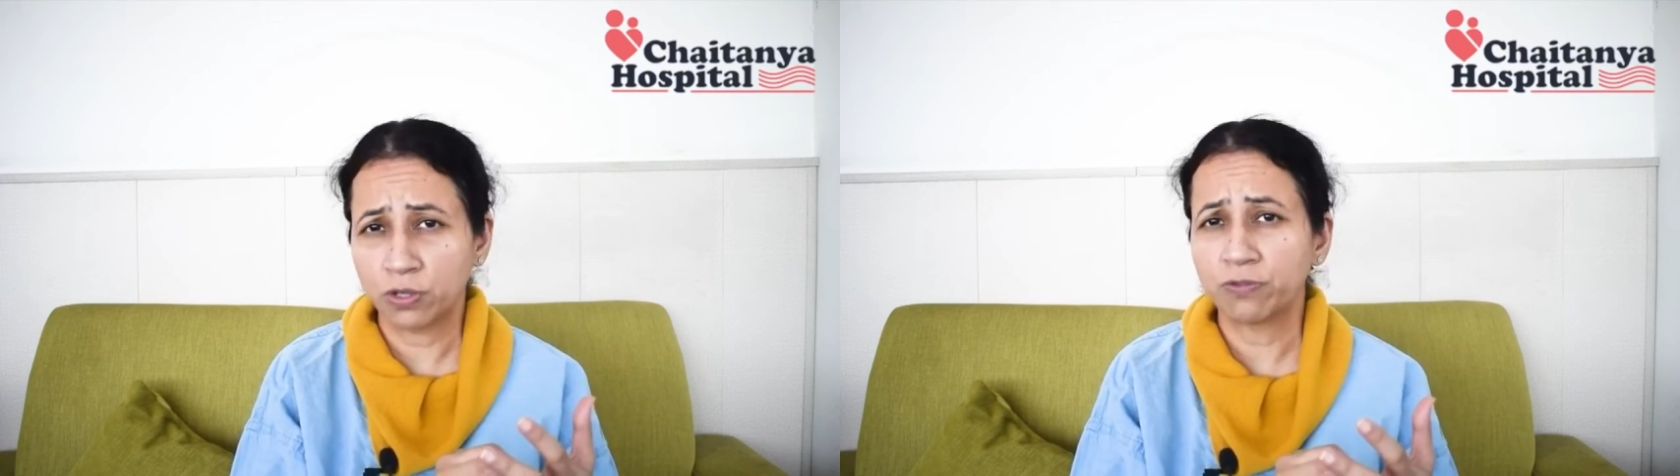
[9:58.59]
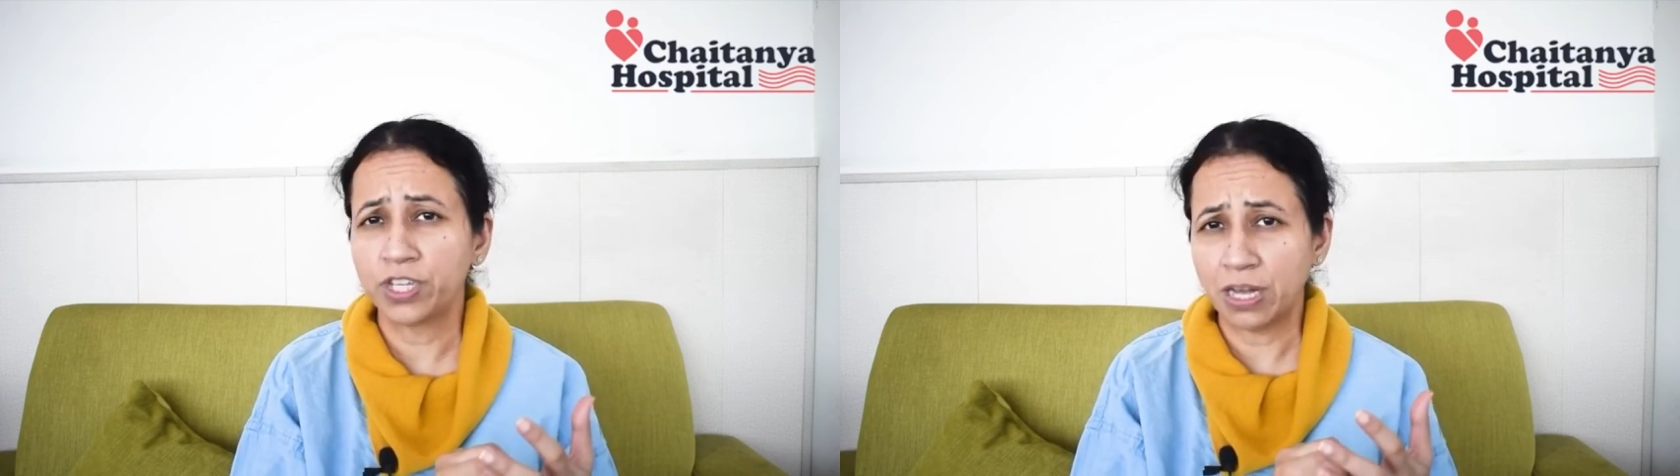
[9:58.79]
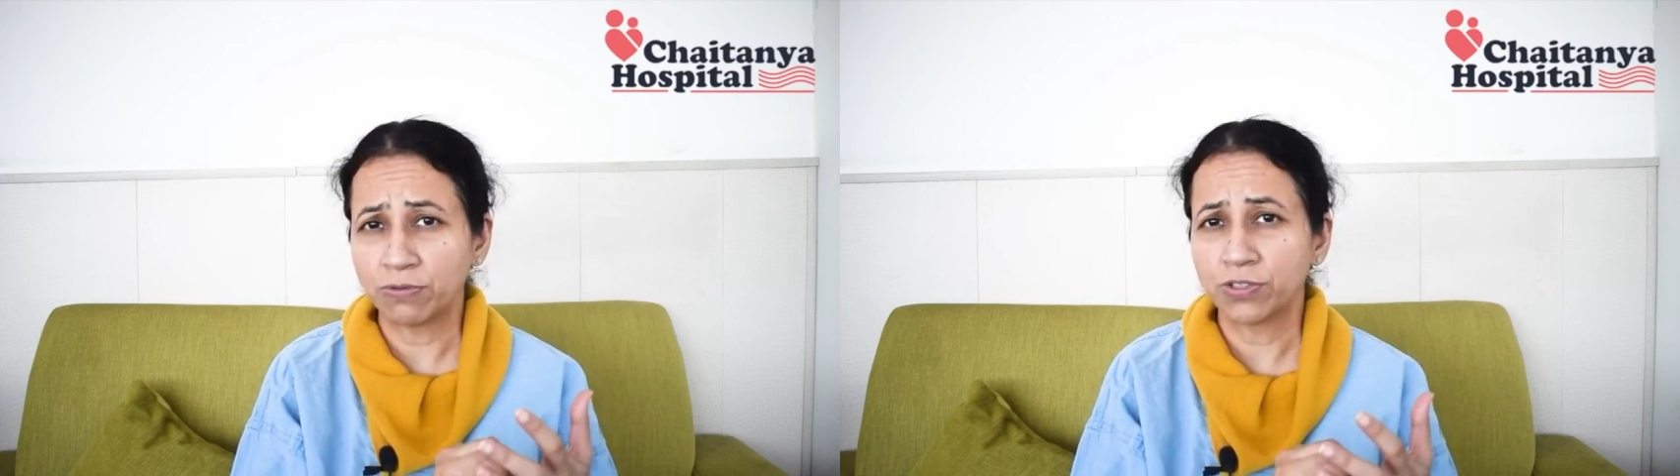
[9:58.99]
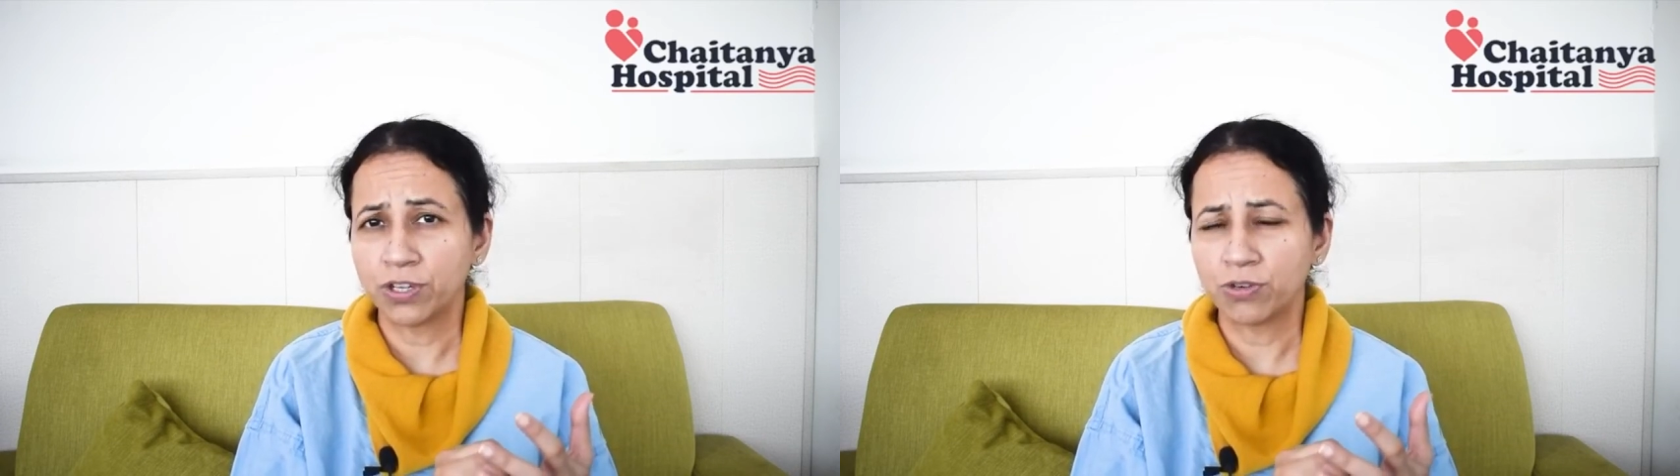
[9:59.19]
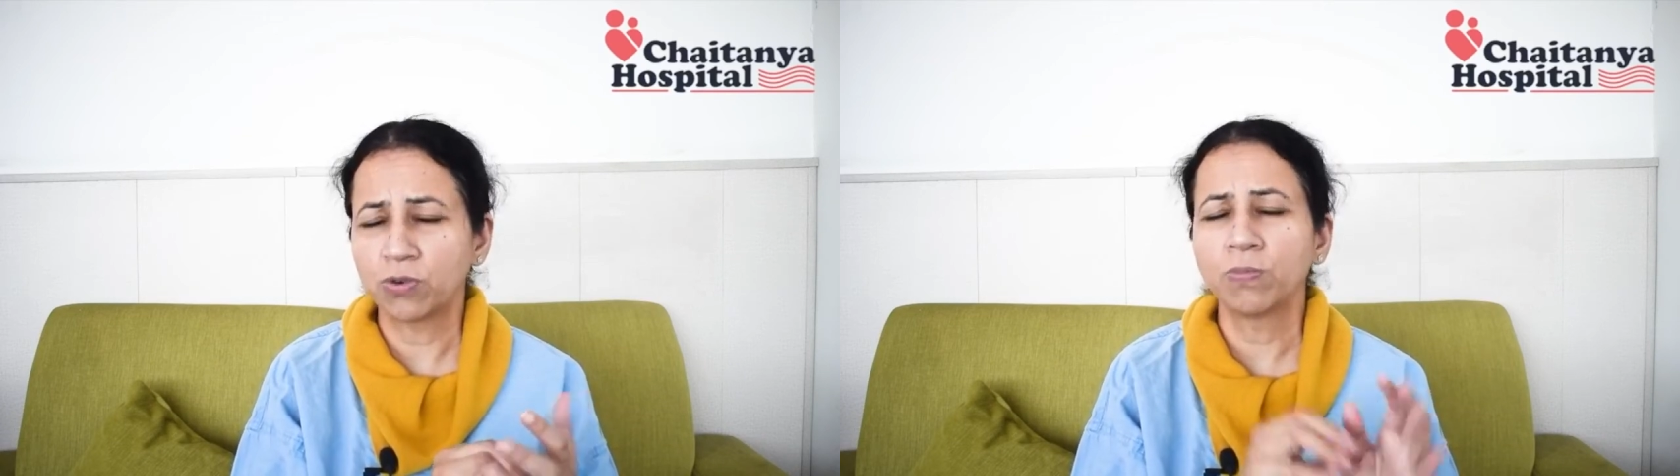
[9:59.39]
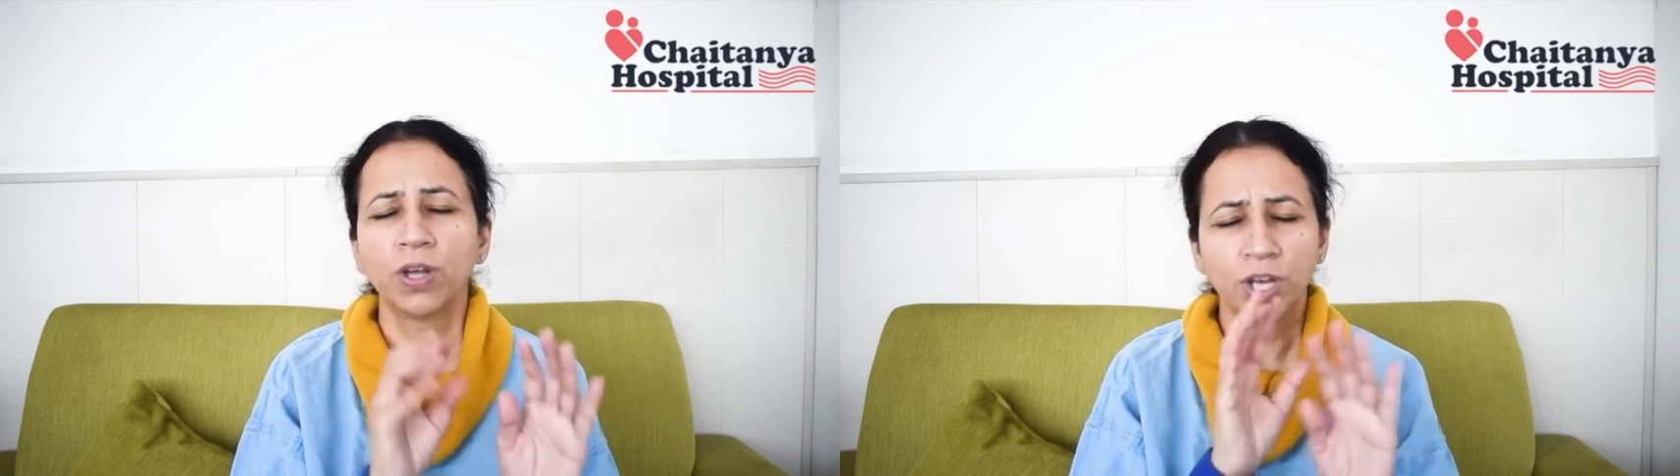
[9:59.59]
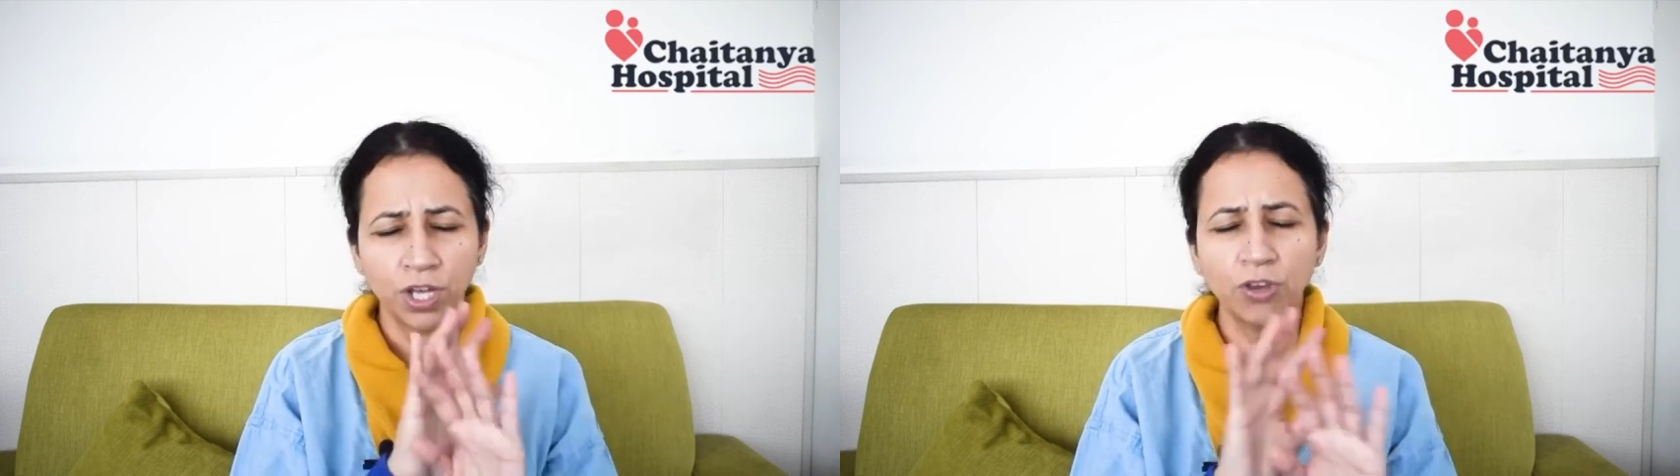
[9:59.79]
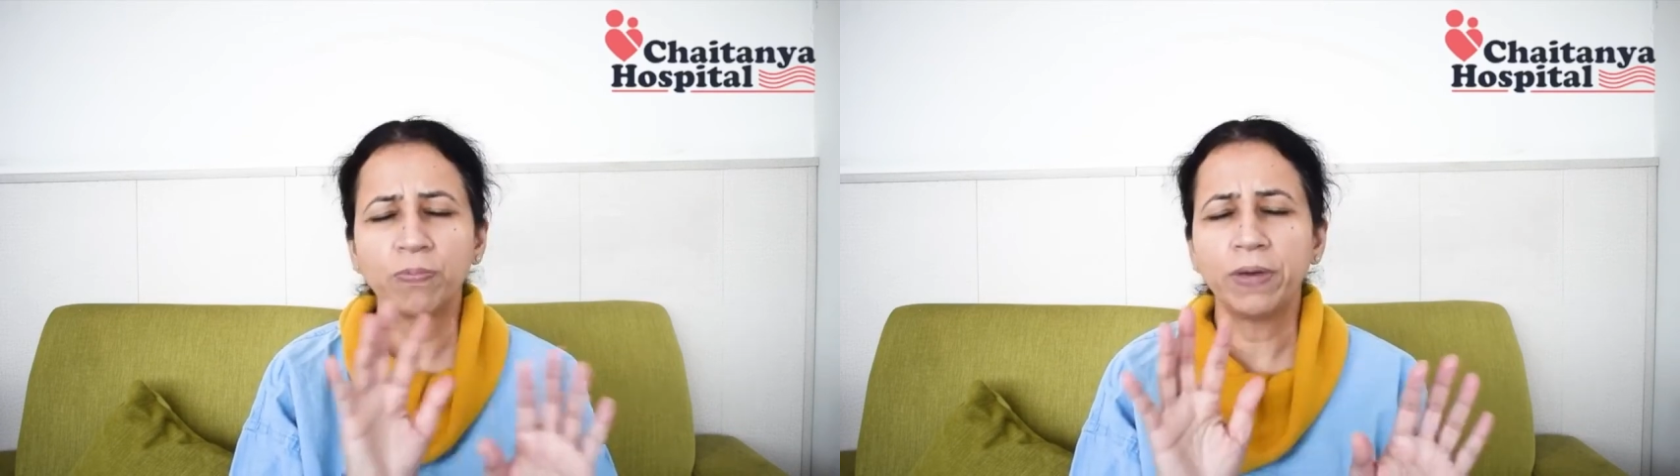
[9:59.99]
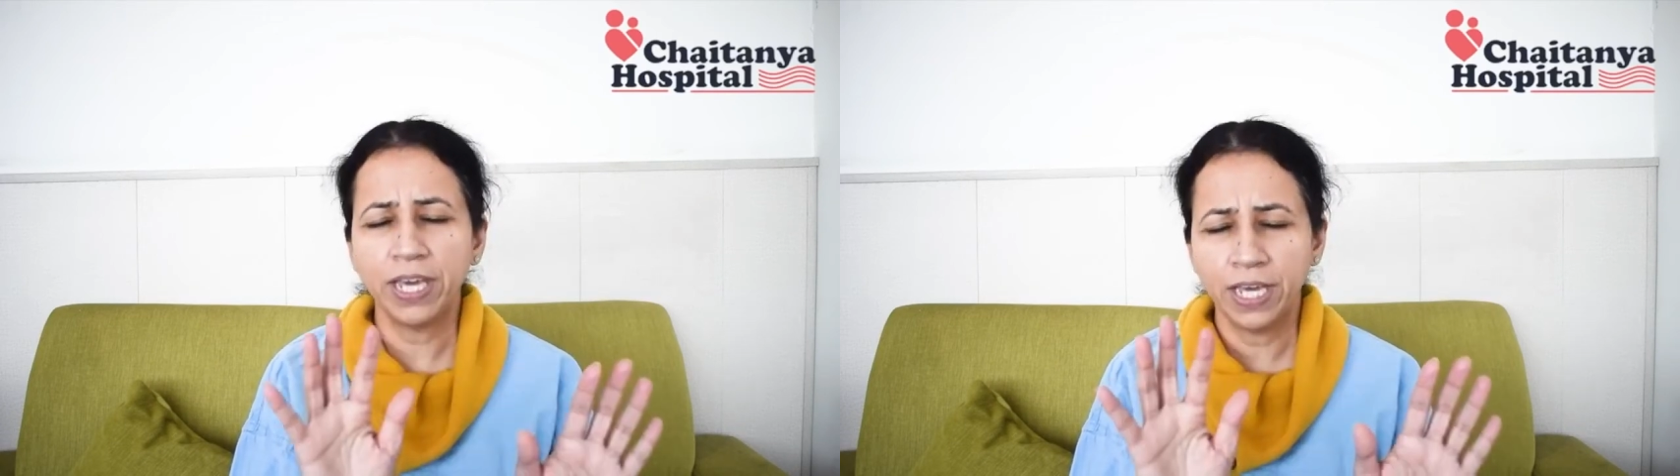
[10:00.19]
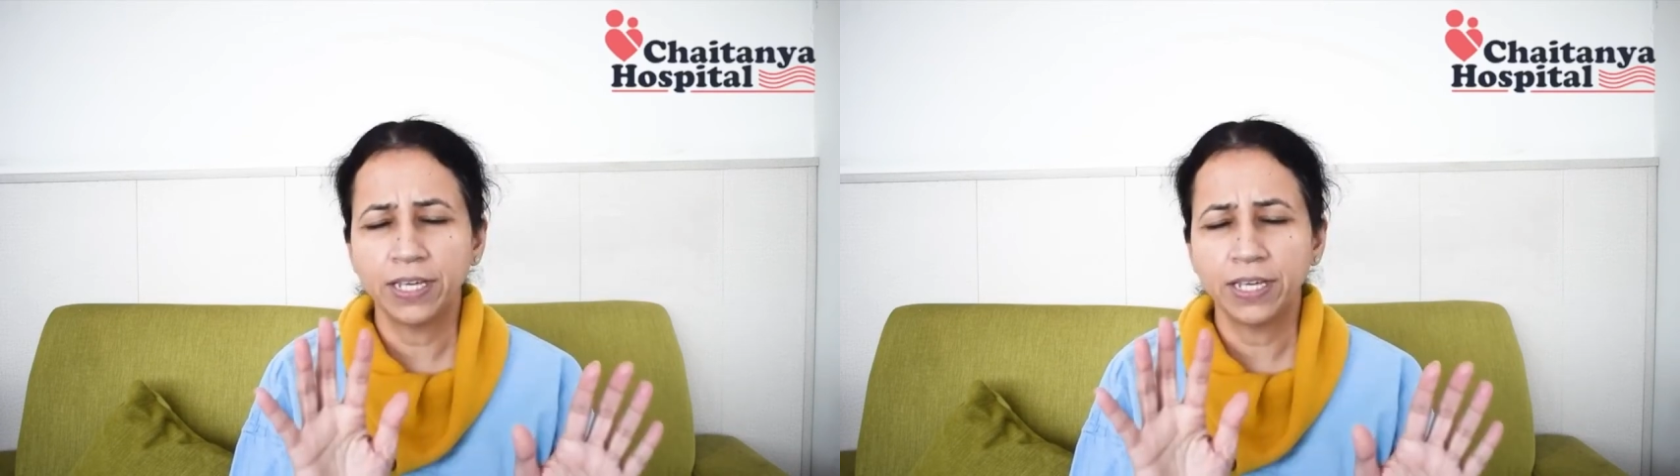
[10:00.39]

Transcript: Down syndrome, you be